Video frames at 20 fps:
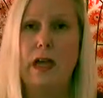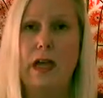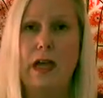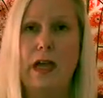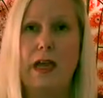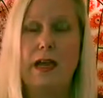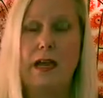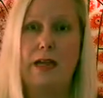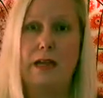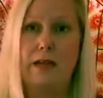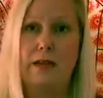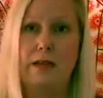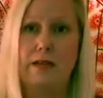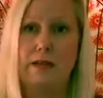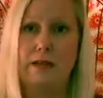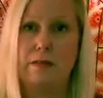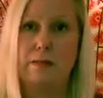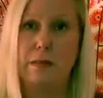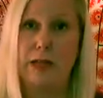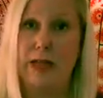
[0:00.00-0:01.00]

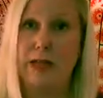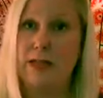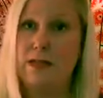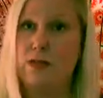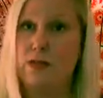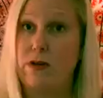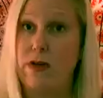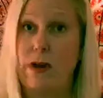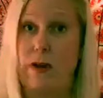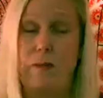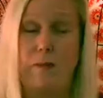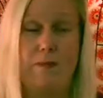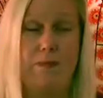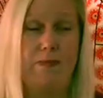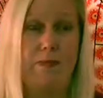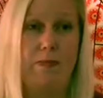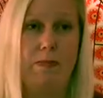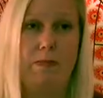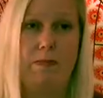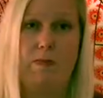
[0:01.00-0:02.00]
And my kids are now
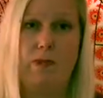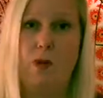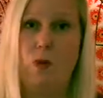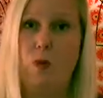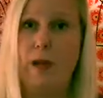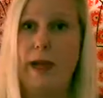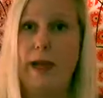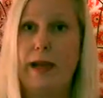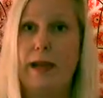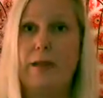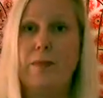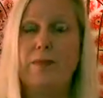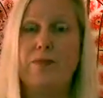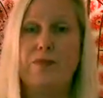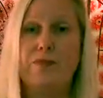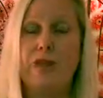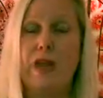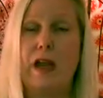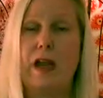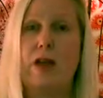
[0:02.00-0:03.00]
away
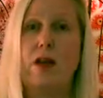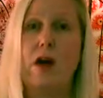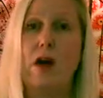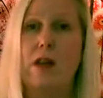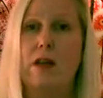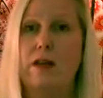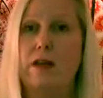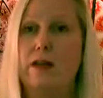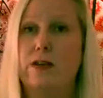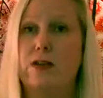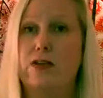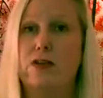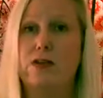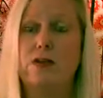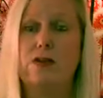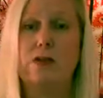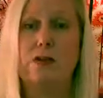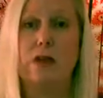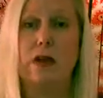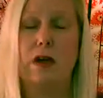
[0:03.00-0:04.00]
at
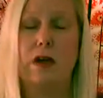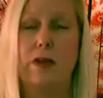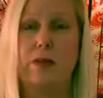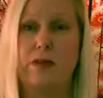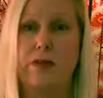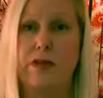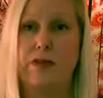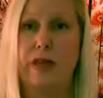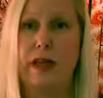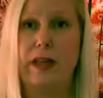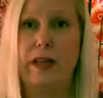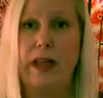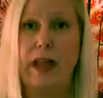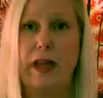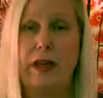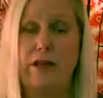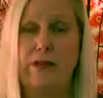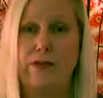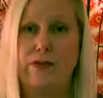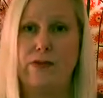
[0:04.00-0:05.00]
college, living
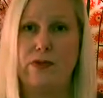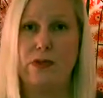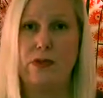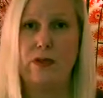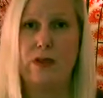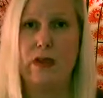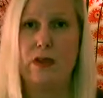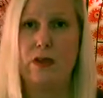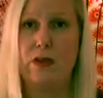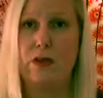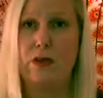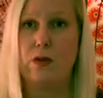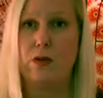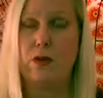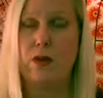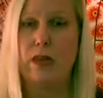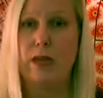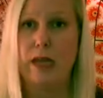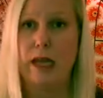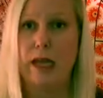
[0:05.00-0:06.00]
life, doing their
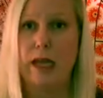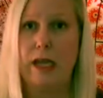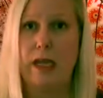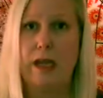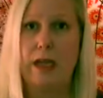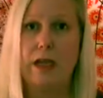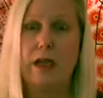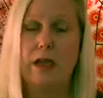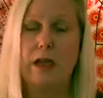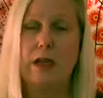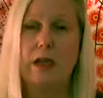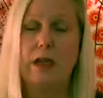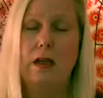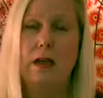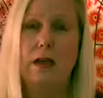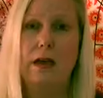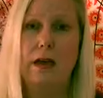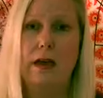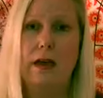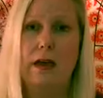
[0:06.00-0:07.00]
own thing.
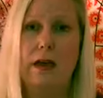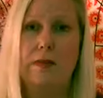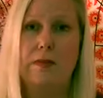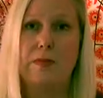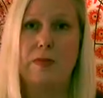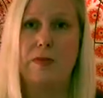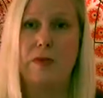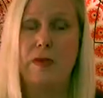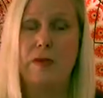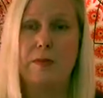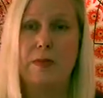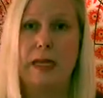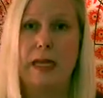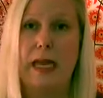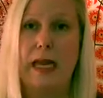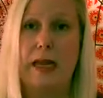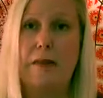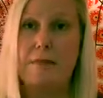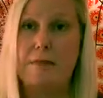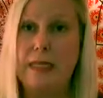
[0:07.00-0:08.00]
So I'm
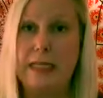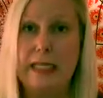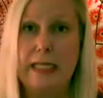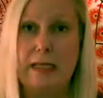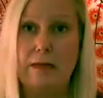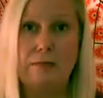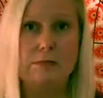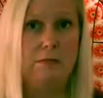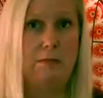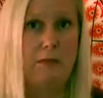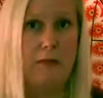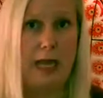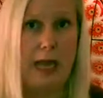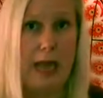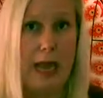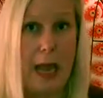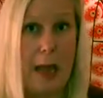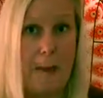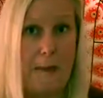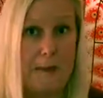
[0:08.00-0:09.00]
an
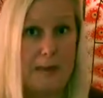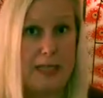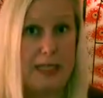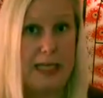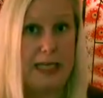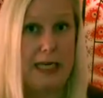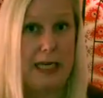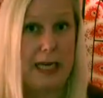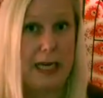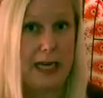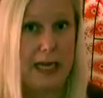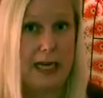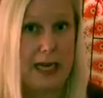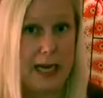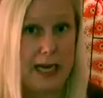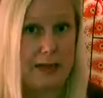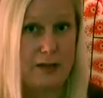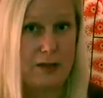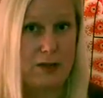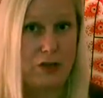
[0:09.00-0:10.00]
empty
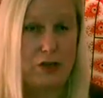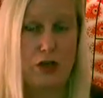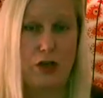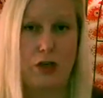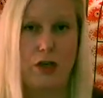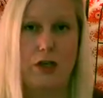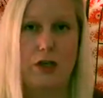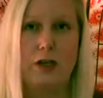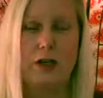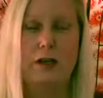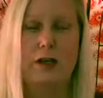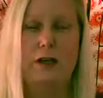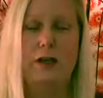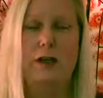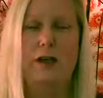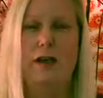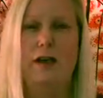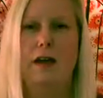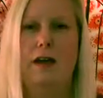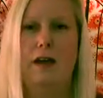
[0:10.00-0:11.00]
nester.
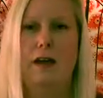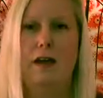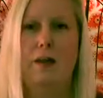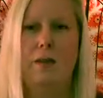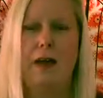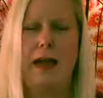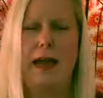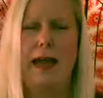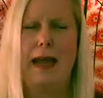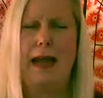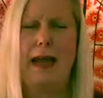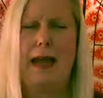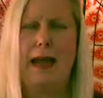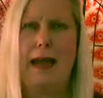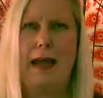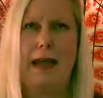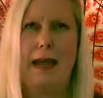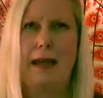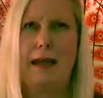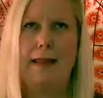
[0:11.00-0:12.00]
I
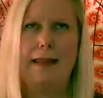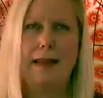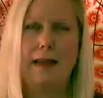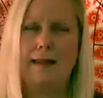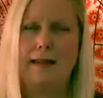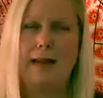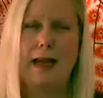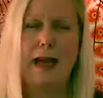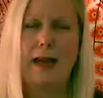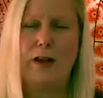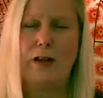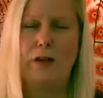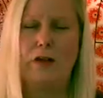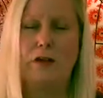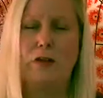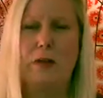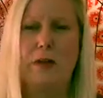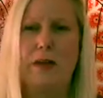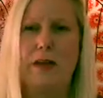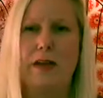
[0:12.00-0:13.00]
hate that
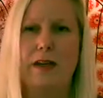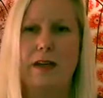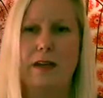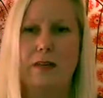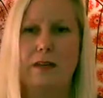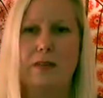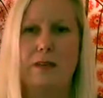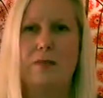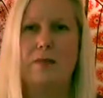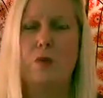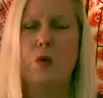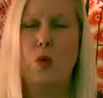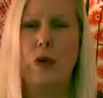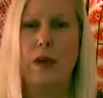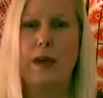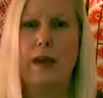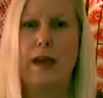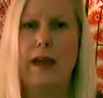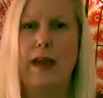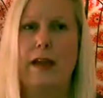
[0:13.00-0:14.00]
title, but it's
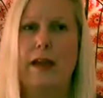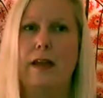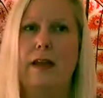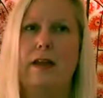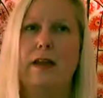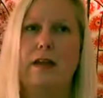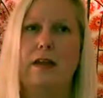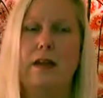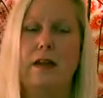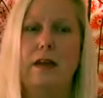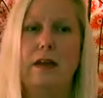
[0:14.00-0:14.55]
more like